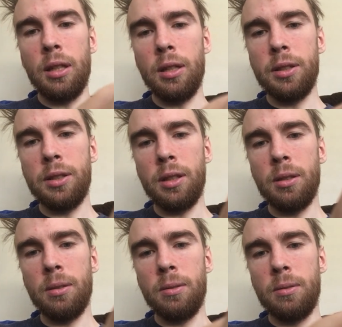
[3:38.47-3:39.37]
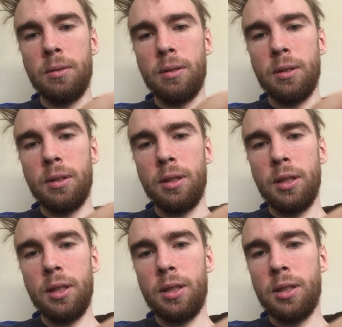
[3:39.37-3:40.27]
And so
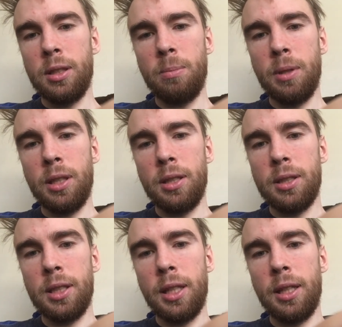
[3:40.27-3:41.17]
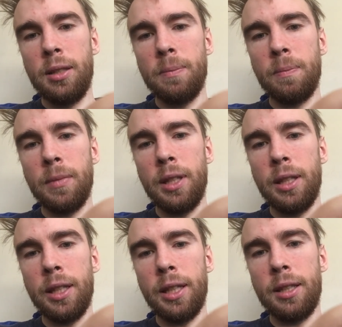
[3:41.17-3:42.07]
it's just been insane.
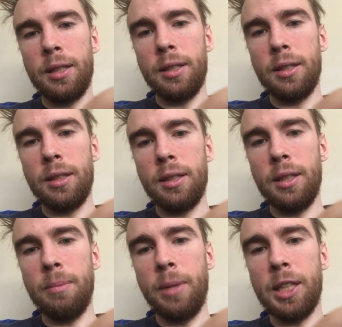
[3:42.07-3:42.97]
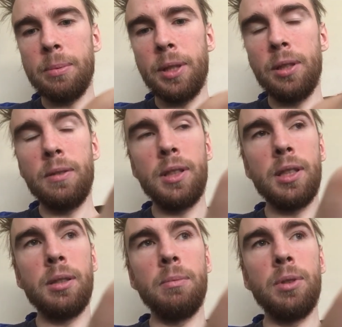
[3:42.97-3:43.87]
And like, it makes my nervous
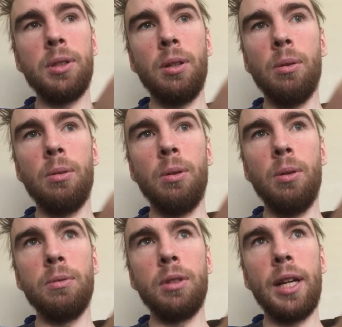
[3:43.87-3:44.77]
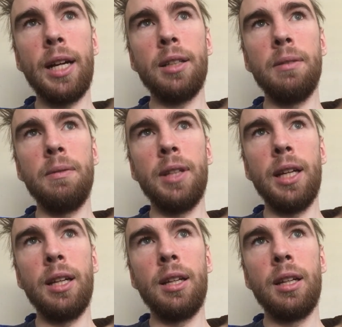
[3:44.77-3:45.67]
system so overreactive
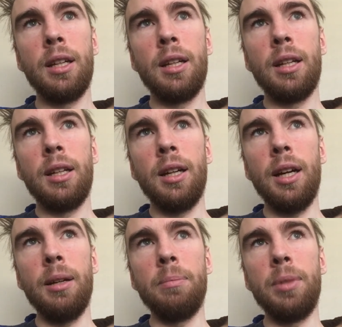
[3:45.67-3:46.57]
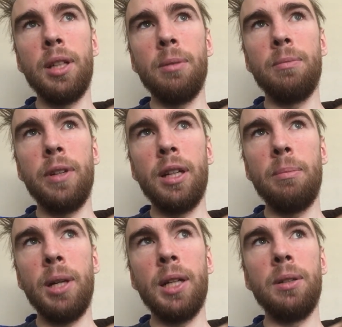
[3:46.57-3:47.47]
that I become very
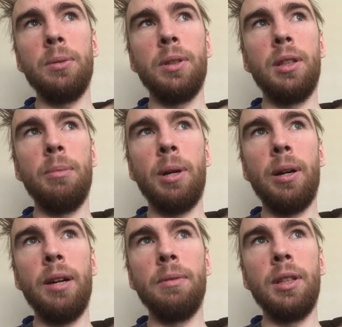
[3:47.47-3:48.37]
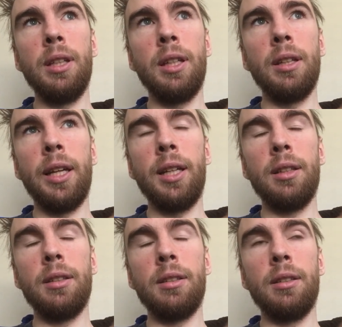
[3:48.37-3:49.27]
paranoid about everything. Like,